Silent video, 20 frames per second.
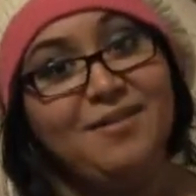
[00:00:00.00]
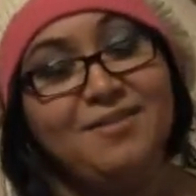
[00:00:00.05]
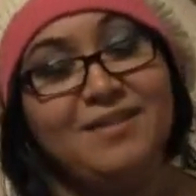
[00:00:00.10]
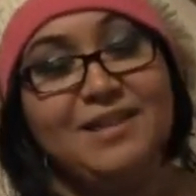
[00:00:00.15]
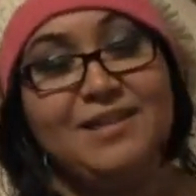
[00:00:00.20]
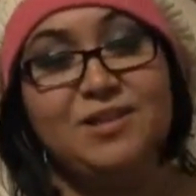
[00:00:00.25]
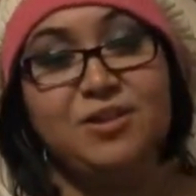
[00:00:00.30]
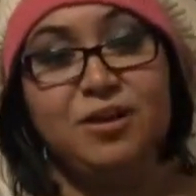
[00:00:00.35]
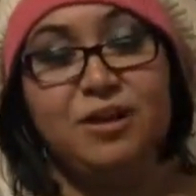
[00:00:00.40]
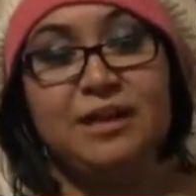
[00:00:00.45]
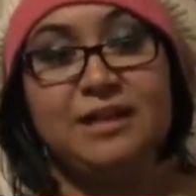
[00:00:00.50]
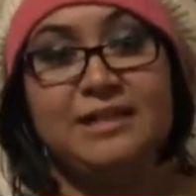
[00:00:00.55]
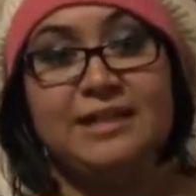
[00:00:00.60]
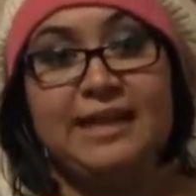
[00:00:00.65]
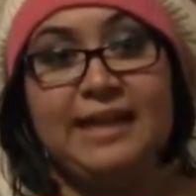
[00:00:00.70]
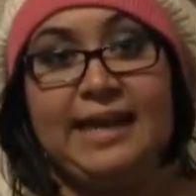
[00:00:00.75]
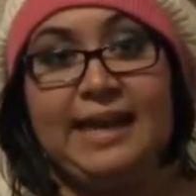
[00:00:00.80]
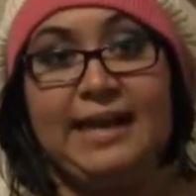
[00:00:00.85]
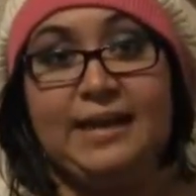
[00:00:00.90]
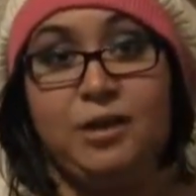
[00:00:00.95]
They started
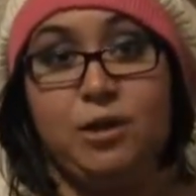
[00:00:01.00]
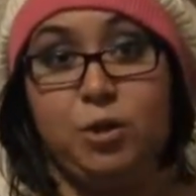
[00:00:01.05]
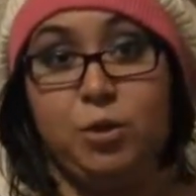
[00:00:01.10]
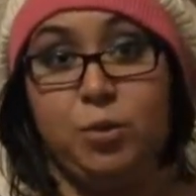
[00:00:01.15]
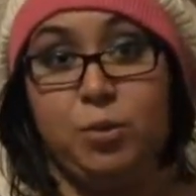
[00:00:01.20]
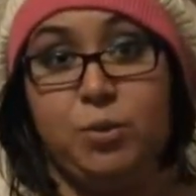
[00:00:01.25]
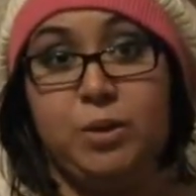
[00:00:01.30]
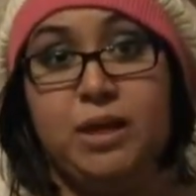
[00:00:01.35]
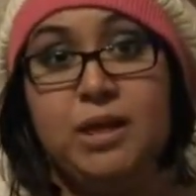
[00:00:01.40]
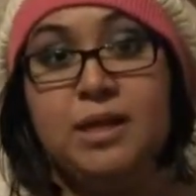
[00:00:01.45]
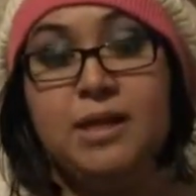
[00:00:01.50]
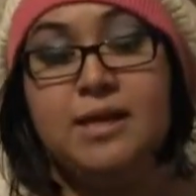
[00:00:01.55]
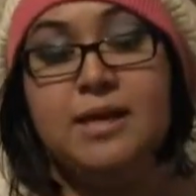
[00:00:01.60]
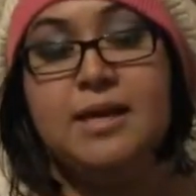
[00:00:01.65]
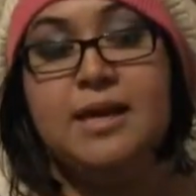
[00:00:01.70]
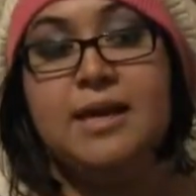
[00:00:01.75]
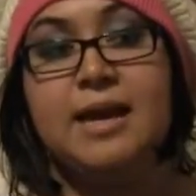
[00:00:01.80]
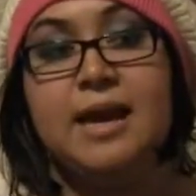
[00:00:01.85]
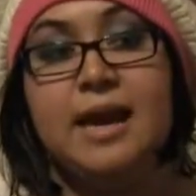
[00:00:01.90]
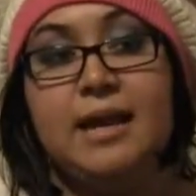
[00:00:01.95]
today at noon,
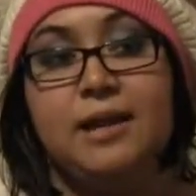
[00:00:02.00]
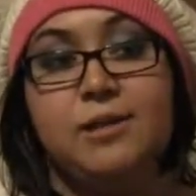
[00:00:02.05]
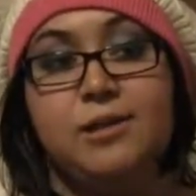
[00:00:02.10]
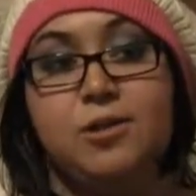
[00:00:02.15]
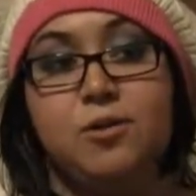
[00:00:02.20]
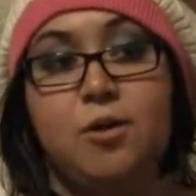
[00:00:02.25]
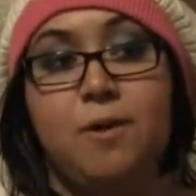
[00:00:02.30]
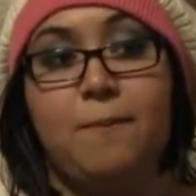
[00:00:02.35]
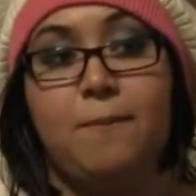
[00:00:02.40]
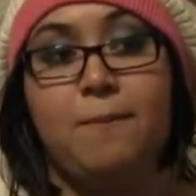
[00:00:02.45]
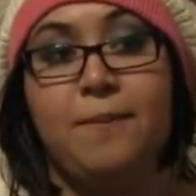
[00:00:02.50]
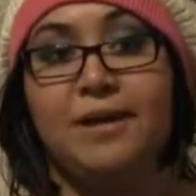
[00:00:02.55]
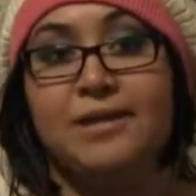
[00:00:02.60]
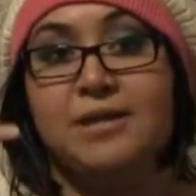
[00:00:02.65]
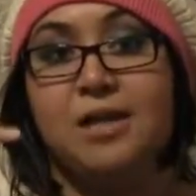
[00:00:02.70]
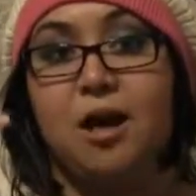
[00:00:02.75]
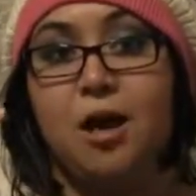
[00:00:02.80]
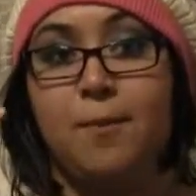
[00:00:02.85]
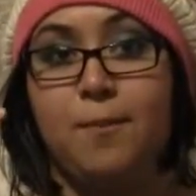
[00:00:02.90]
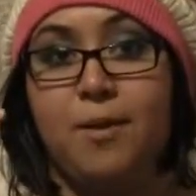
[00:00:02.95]
and so I'm
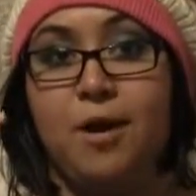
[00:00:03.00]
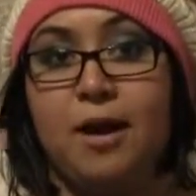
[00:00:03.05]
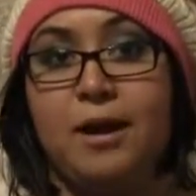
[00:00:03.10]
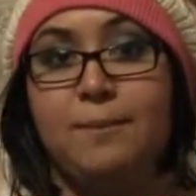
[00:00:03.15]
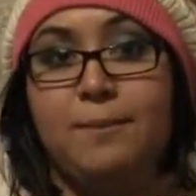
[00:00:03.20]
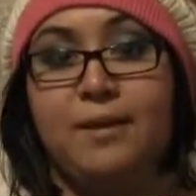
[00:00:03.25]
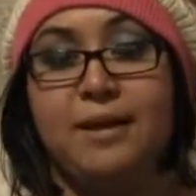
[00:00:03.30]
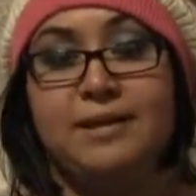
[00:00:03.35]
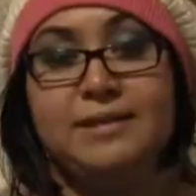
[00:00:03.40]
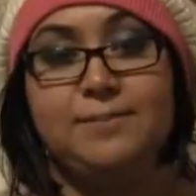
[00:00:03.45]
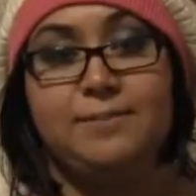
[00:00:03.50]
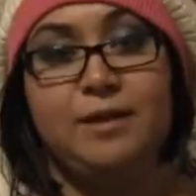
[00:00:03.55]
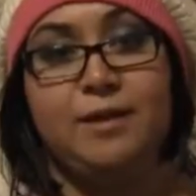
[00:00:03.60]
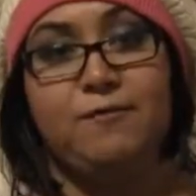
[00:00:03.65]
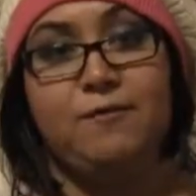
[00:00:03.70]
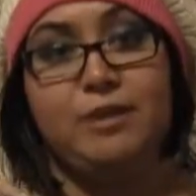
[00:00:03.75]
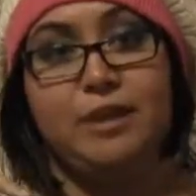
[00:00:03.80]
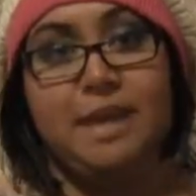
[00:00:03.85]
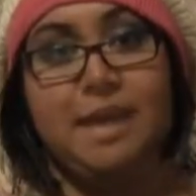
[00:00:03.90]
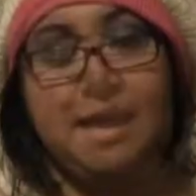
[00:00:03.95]
about to hop on and play some
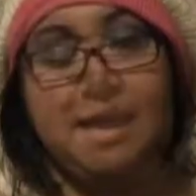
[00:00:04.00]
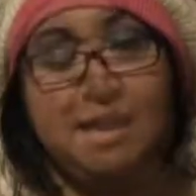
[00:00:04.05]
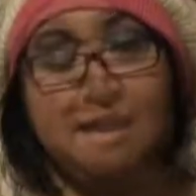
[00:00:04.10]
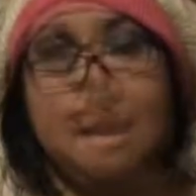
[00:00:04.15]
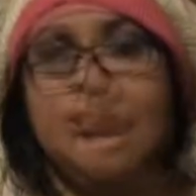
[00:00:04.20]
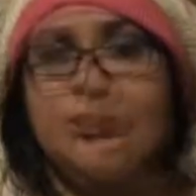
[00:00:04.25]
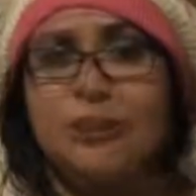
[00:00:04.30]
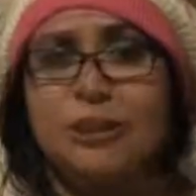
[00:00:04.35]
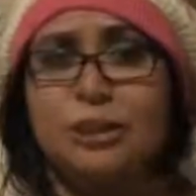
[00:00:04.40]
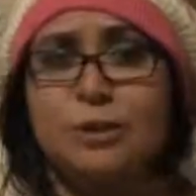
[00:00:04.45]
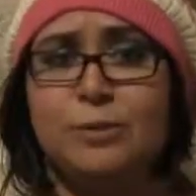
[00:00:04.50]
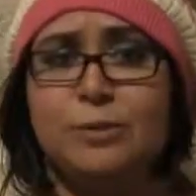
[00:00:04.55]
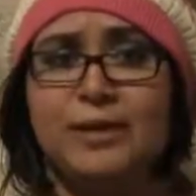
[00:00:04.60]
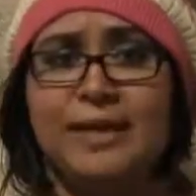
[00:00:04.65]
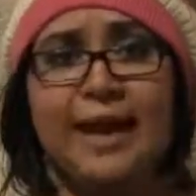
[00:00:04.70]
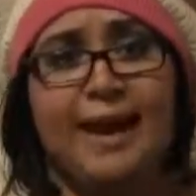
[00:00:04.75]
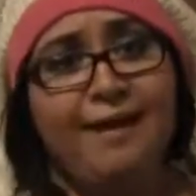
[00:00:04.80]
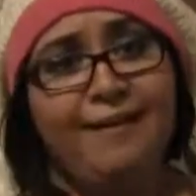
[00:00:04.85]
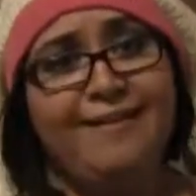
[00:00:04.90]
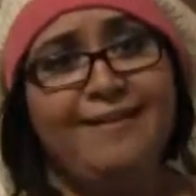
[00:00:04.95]
Left 4 Dead. So
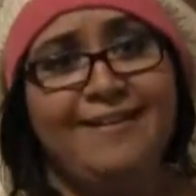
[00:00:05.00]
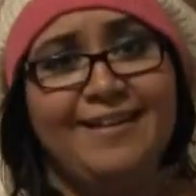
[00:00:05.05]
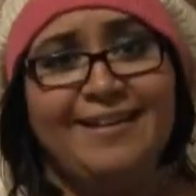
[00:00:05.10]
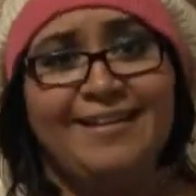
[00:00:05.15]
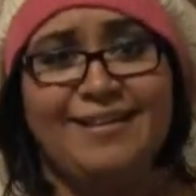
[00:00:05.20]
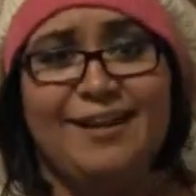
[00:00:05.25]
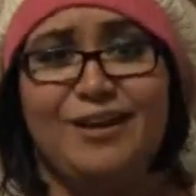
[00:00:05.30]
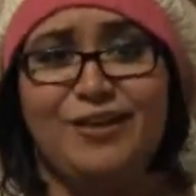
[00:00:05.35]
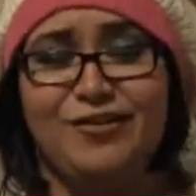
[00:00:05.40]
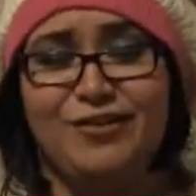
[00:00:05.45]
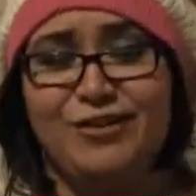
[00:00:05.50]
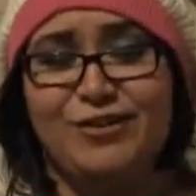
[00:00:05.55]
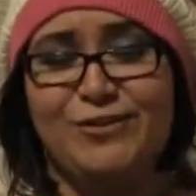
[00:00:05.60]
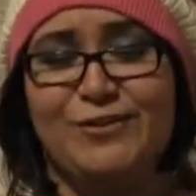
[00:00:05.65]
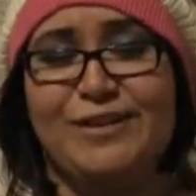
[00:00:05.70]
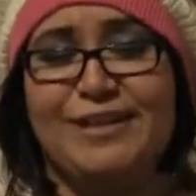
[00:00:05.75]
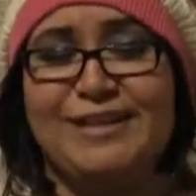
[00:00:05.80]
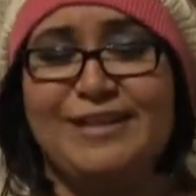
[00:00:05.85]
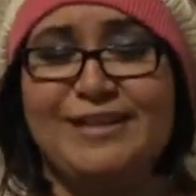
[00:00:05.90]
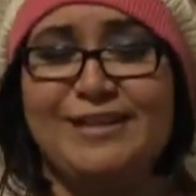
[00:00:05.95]
yeah, thanks for
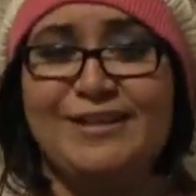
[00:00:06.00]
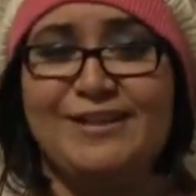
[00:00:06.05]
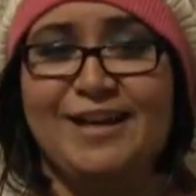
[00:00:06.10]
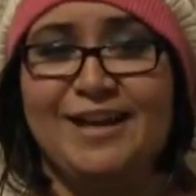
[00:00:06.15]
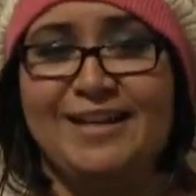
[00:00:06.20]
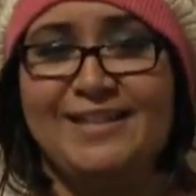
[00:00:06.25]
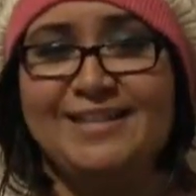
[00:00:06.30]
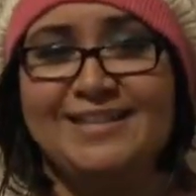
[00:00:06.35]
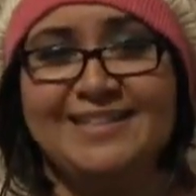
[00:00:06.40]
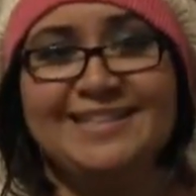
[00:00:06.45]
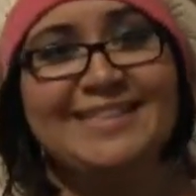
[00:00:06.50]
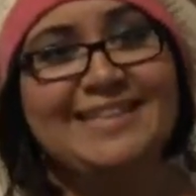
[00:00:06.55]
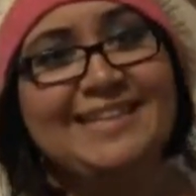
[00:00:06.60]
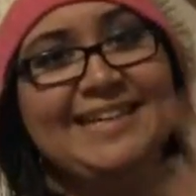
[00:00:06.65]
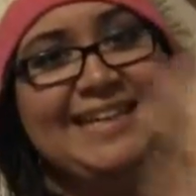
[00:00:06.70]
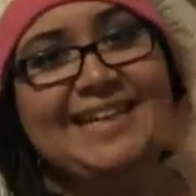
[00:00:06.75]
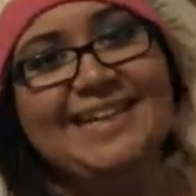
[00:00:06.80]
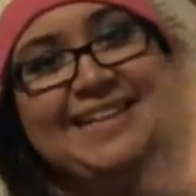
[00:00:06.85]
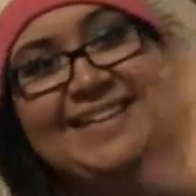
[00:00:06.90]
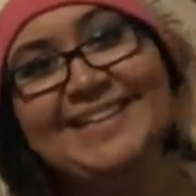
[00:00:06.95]
tuning in, you guys.
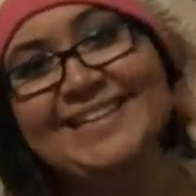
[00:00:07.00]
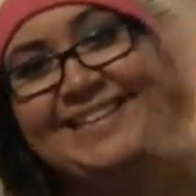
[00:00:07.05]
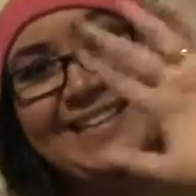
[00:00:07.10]
See ya.